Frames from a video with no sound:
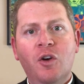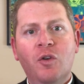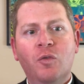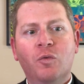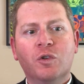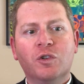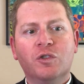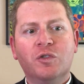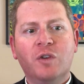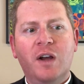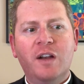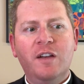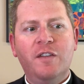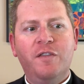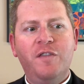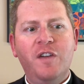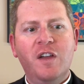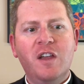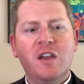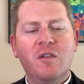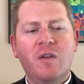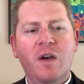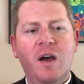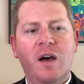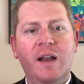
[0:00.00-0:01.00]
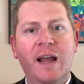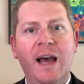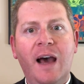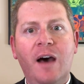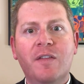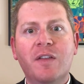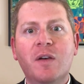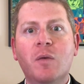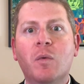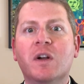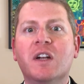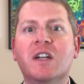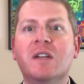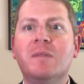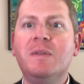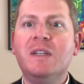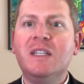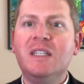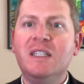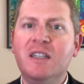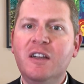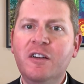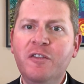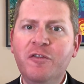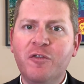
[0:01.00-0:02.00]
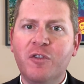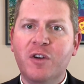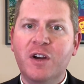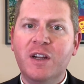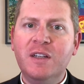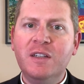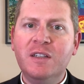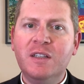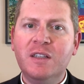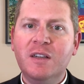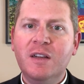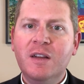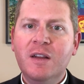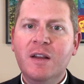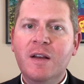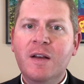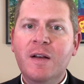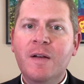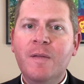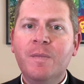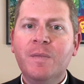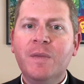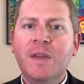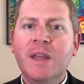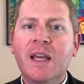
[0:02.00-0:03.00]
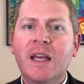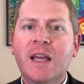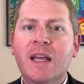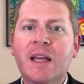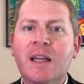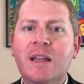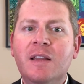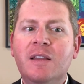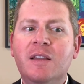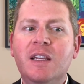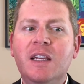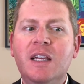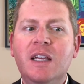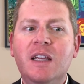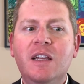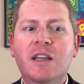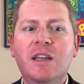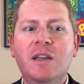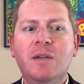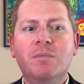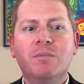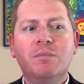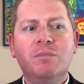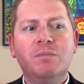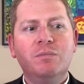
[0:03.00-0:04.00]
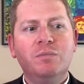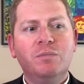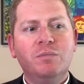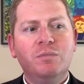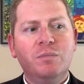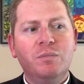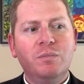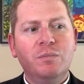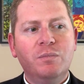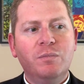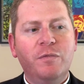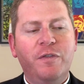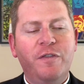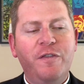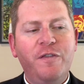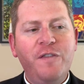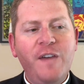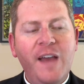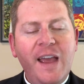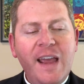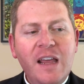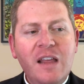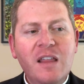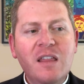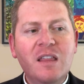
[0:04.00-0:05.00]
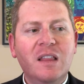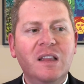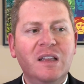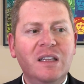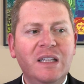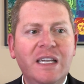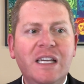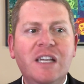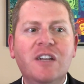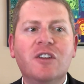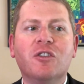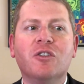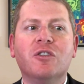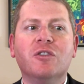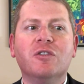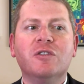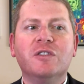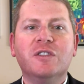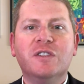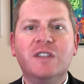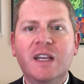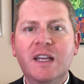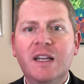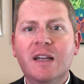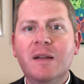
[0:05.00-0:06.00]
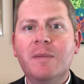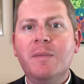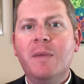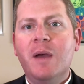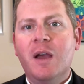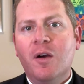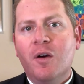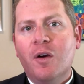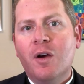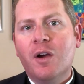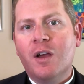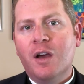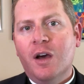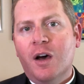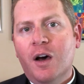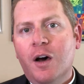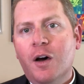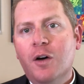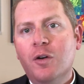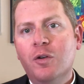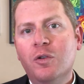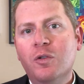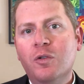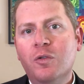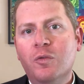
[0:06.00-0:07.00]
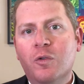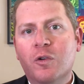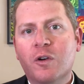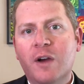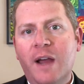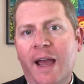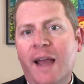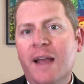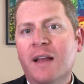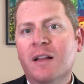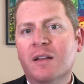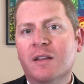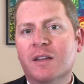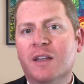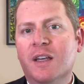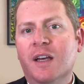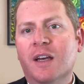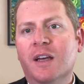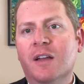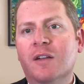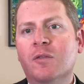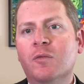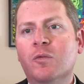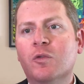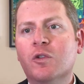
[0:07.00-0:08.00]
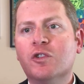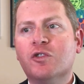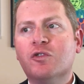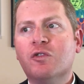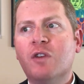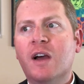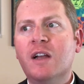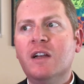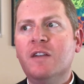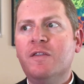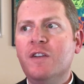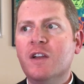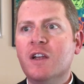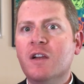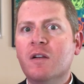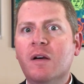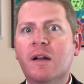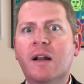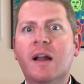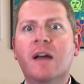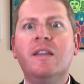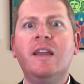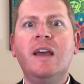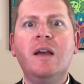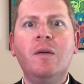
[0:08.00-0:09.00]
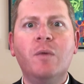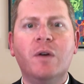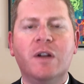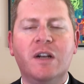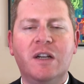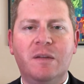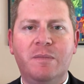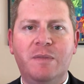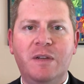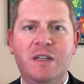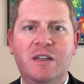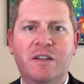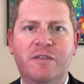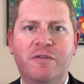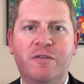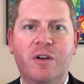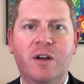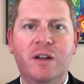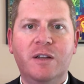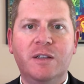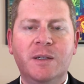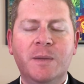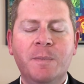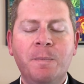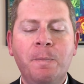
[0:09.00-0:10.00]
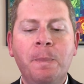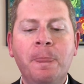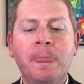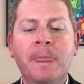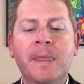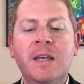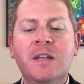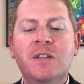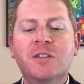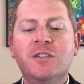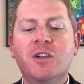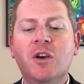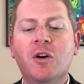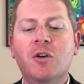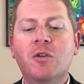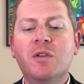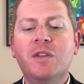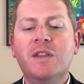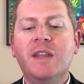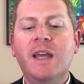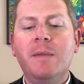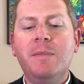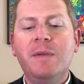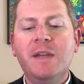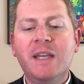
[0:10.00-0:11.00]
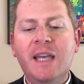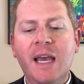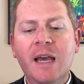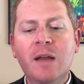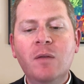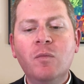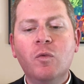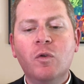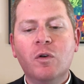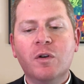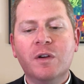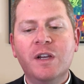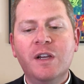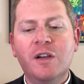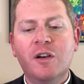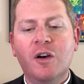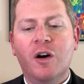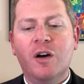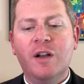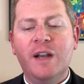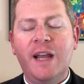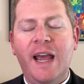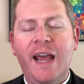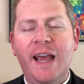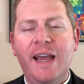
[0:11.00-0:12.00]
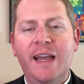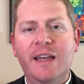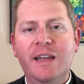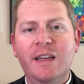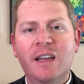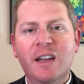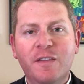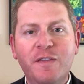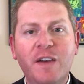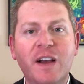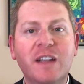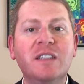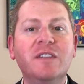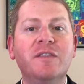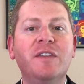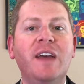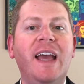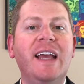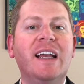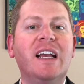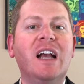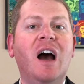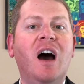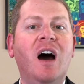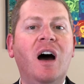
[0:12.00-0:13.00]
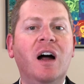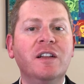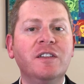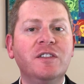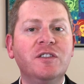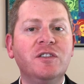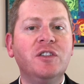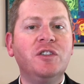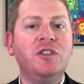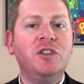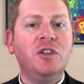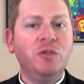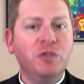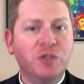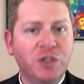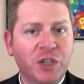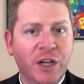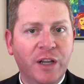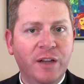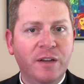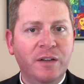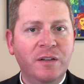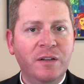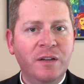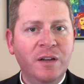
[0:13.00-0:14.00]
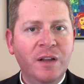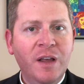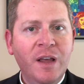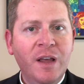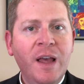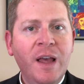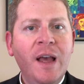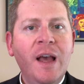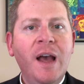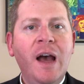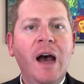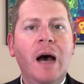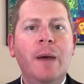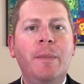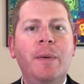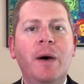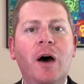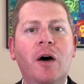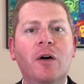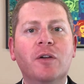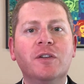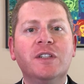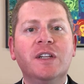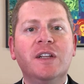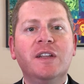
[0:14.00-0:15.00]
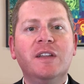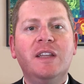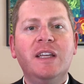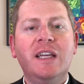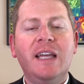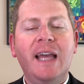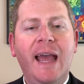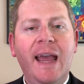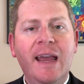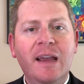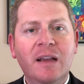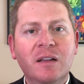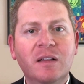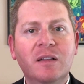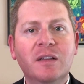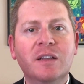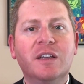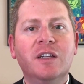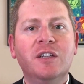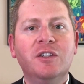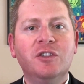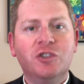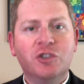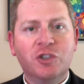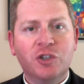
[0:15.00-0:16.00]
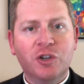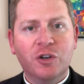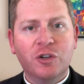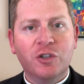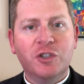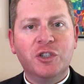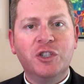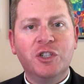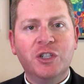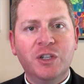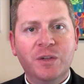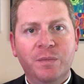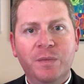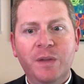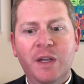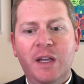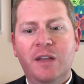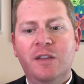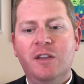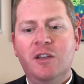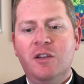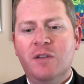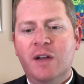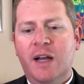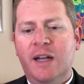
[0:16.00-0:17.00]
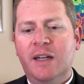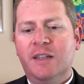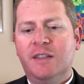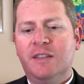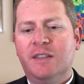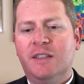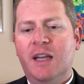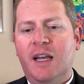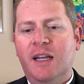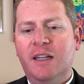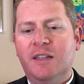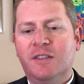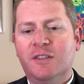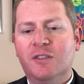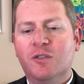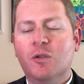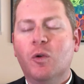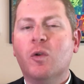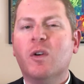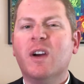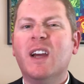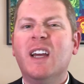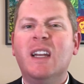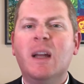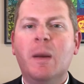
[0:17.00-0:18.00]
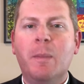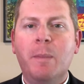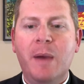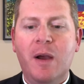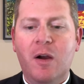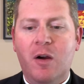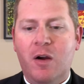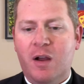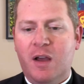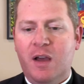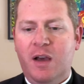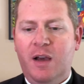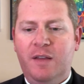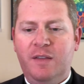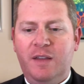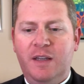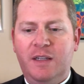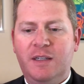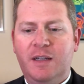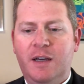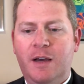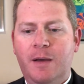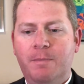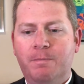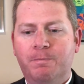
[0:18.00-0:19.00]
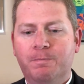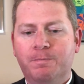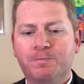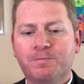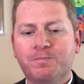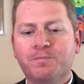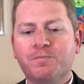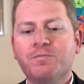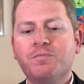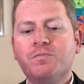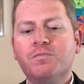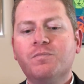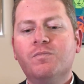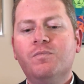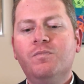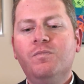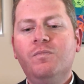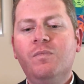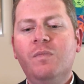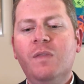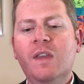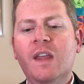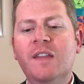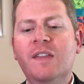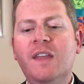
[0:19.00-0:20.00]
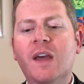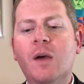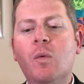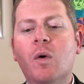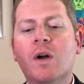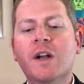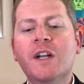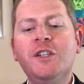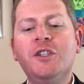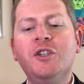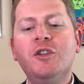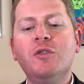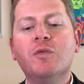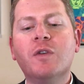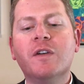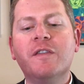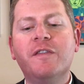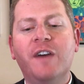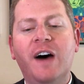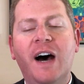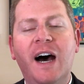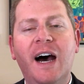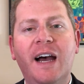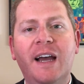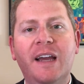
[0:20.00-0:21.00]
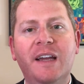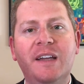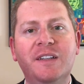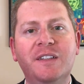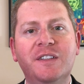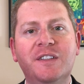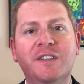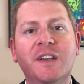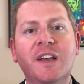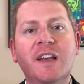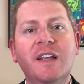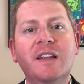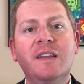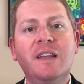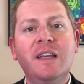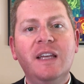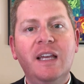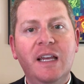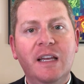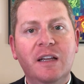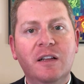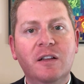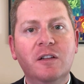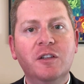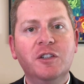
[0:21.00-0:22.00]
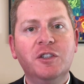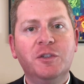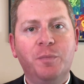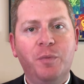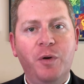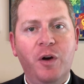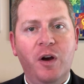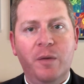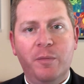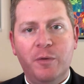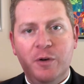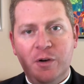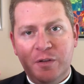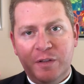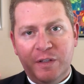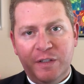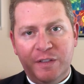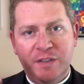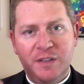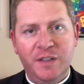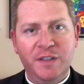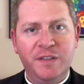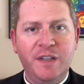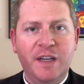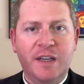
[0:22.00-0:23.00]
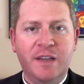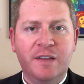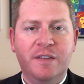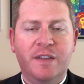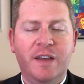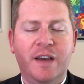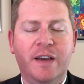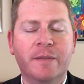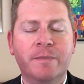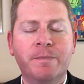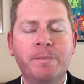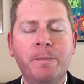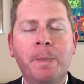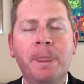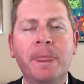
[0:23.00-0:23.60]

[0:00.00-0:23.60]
were trying to figure out how they wanted to be different, the faith leaders in America who were Anglican were trying to figure out how they wanted to be different. So they began working on a constitution about the Anglican Church in the United States, or in America at that time. They wanted to revise the English prayer book. This is the second thing.